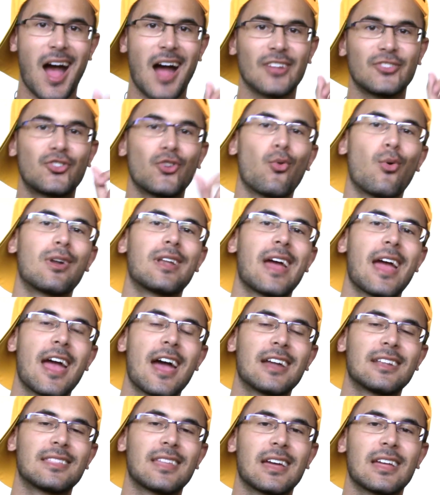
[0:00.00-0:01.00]
I do want to
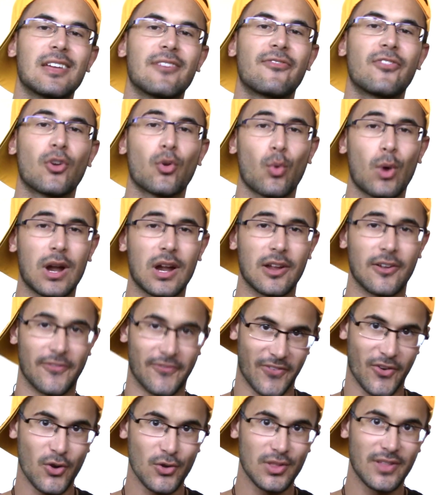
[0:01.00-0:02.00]
add that if you're wearing
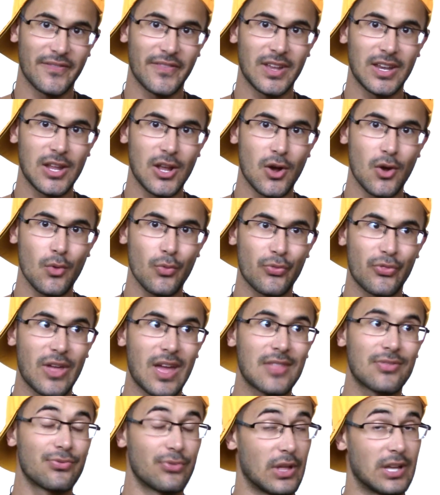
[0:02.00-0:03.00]
fur in the video,
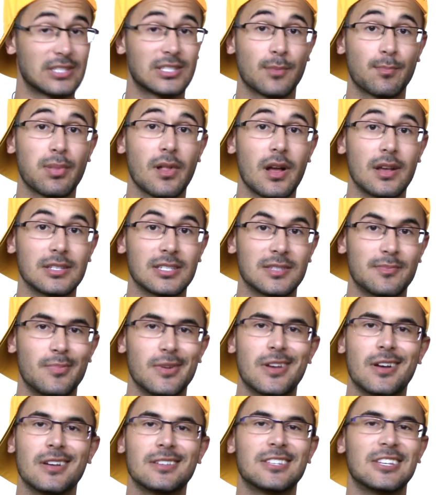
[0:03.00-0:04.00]
then that's a plus,
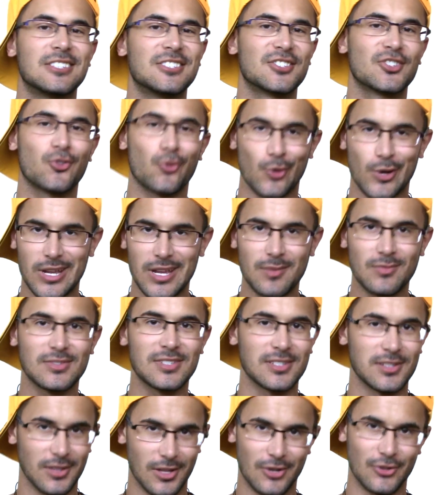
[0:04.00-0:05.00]
because it
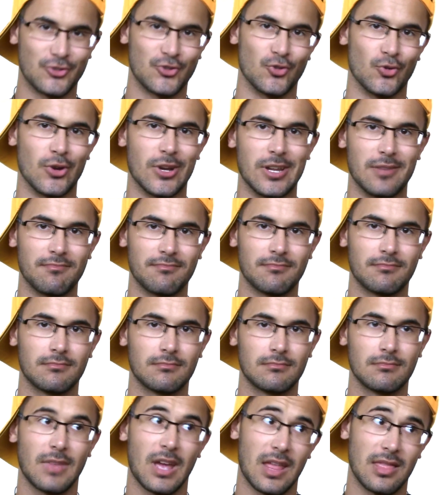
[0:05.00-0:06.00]
screams luxury.
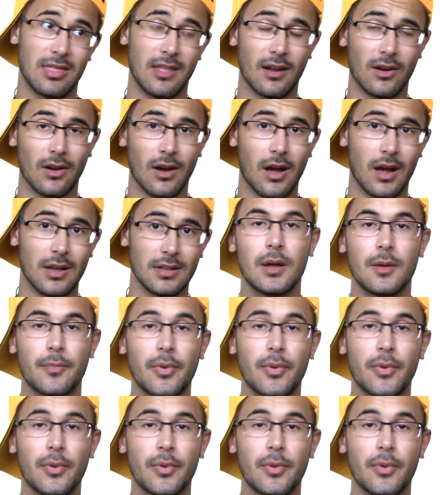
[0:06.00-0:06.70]
In their eyes.